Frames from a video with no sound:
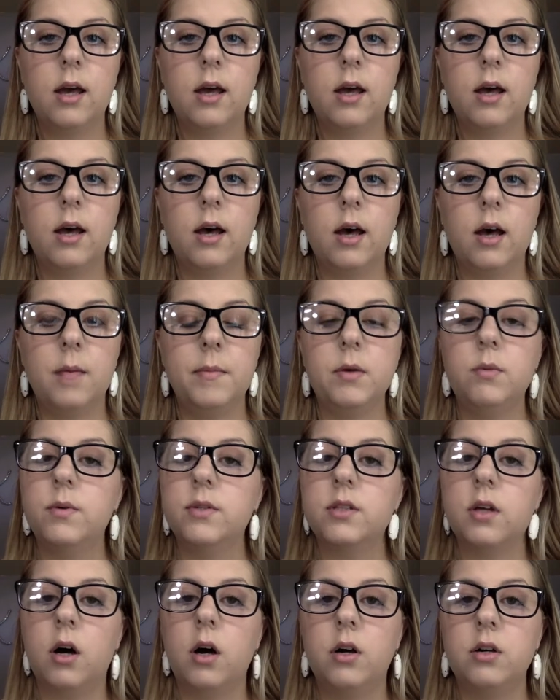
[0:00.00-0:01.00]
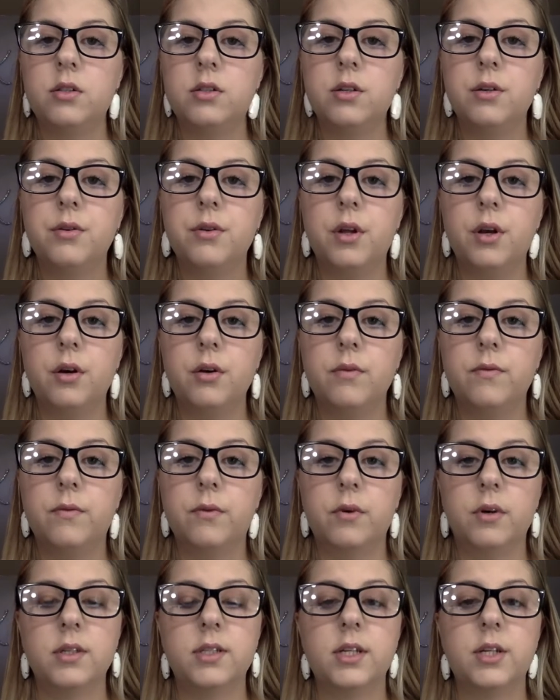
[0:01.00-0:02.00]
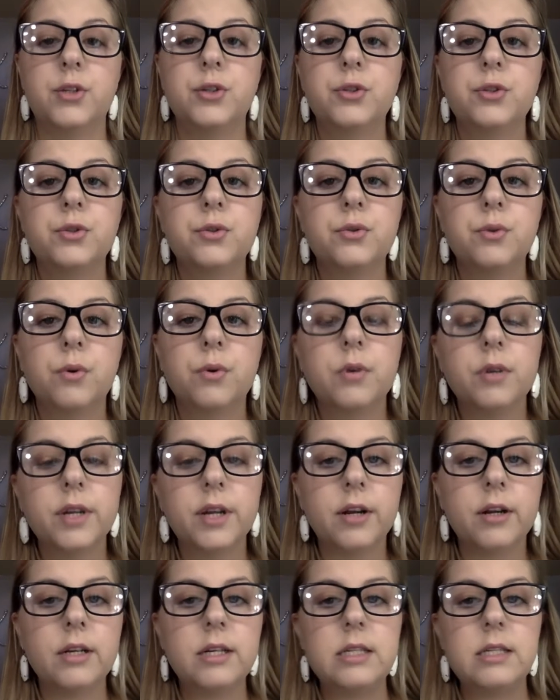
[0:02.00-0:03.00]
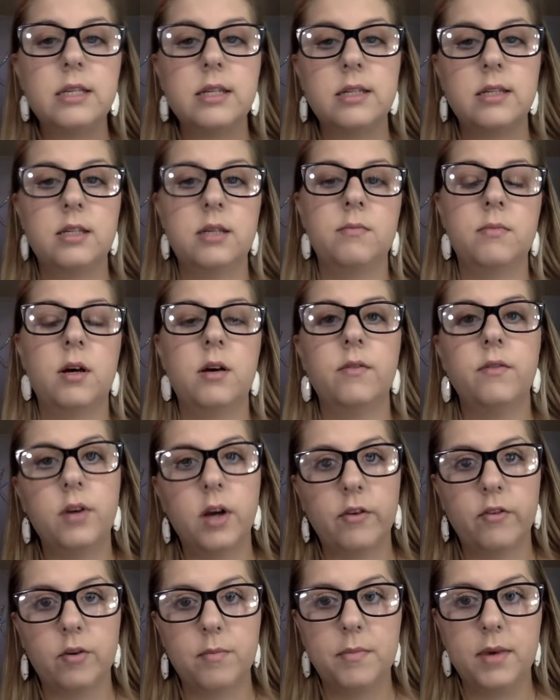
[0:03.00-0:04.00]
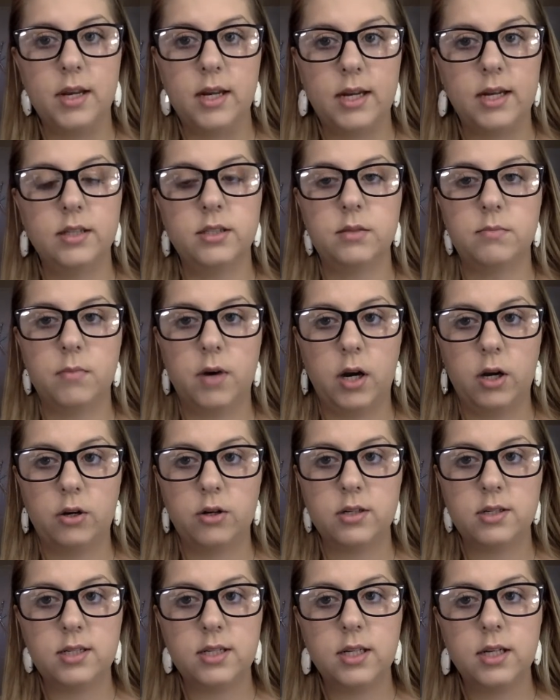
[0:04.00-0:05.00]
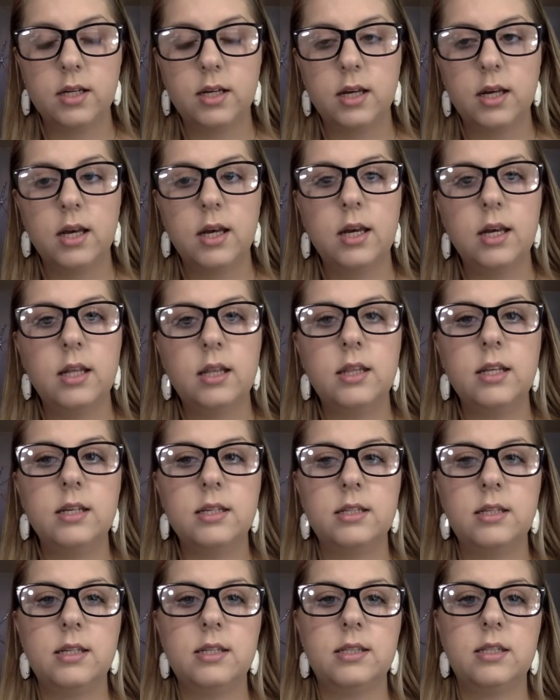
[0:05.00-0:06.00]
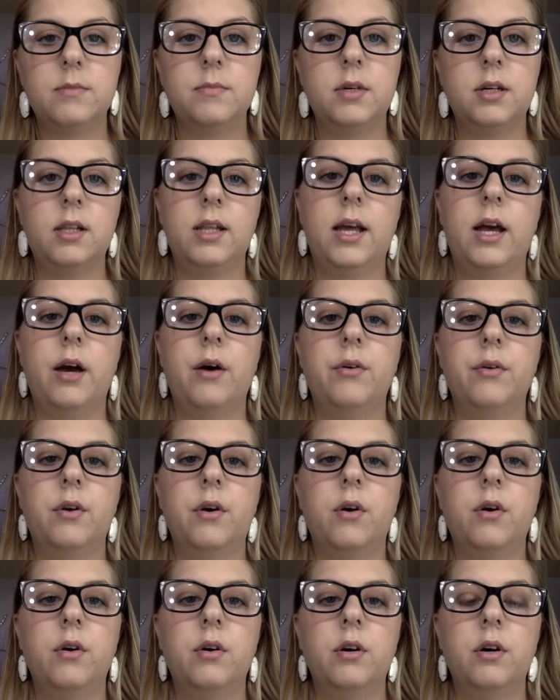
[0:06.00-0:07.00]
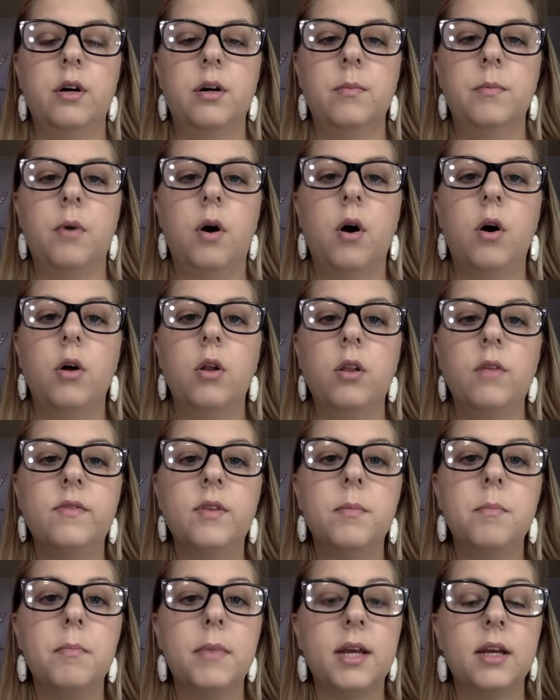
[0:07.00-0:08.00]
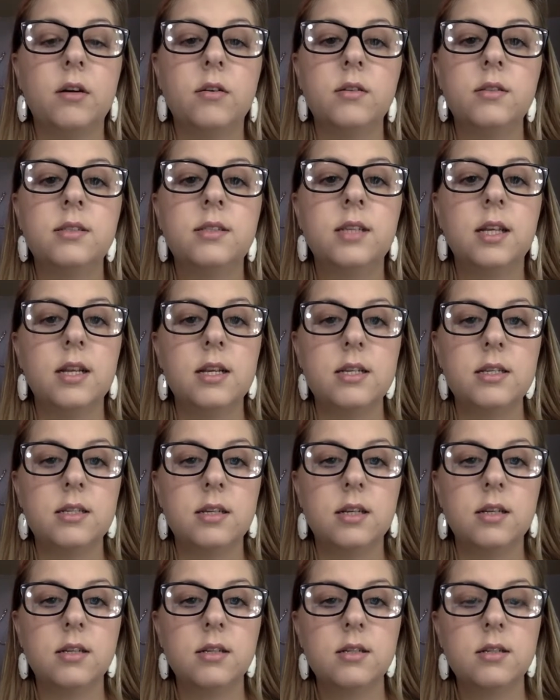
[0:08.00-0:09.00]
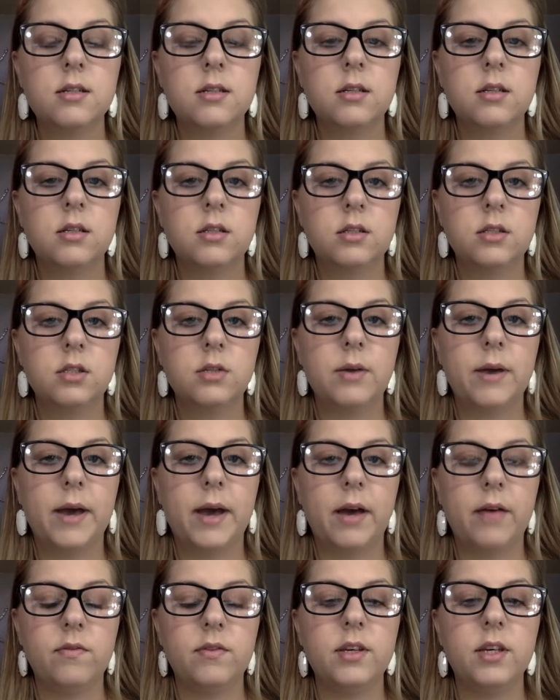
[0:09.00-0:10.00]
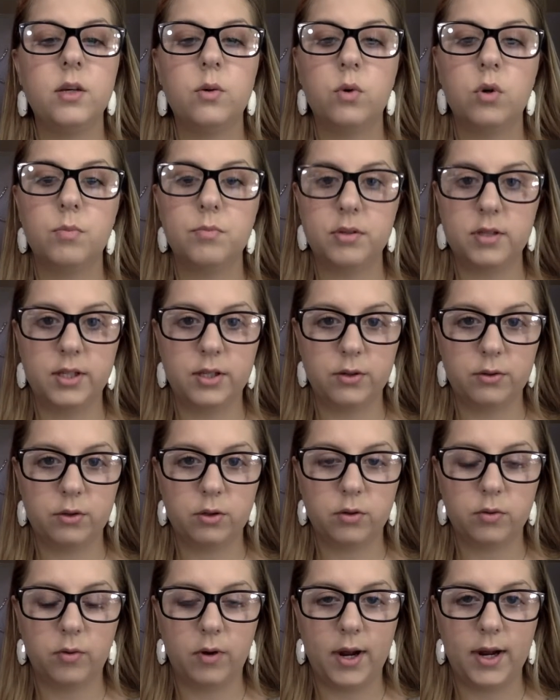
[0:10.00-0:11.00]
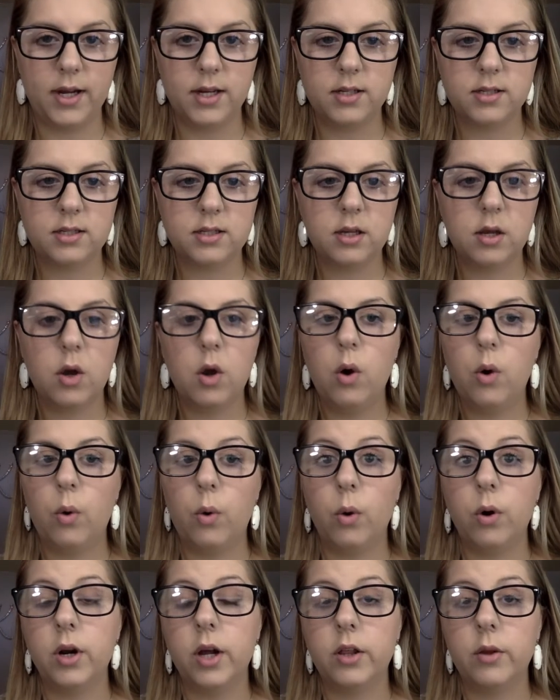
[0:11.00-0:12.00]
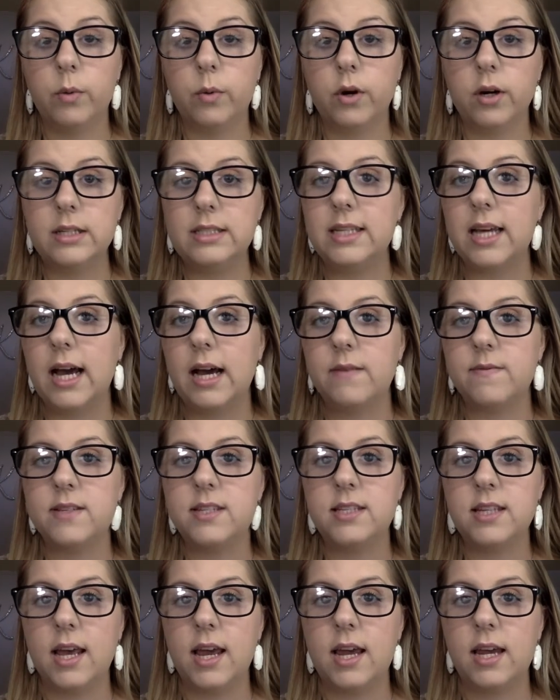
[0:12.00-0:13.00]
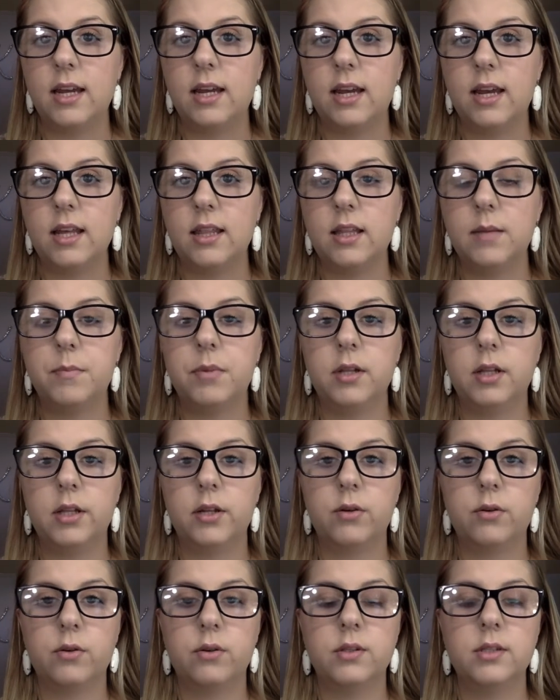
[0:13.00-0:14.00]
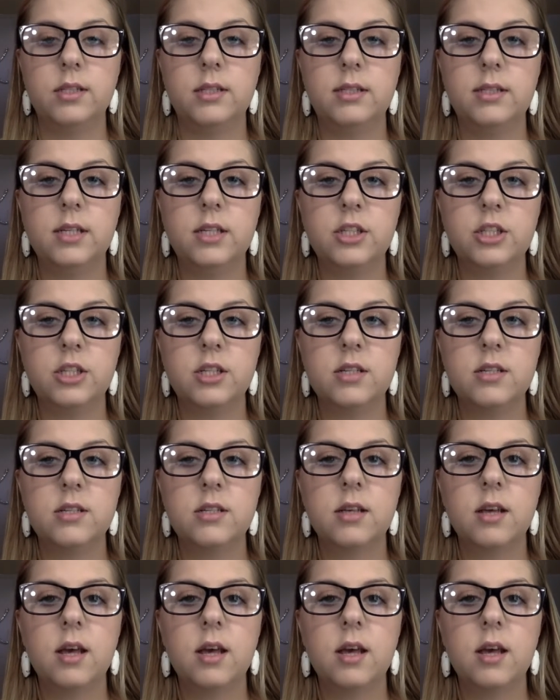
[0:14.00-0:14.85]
It was also known for its extraordinary system of government and democracy. This system allowed all of the male citizens to have equal political rights, or in other words, have say in the political decisions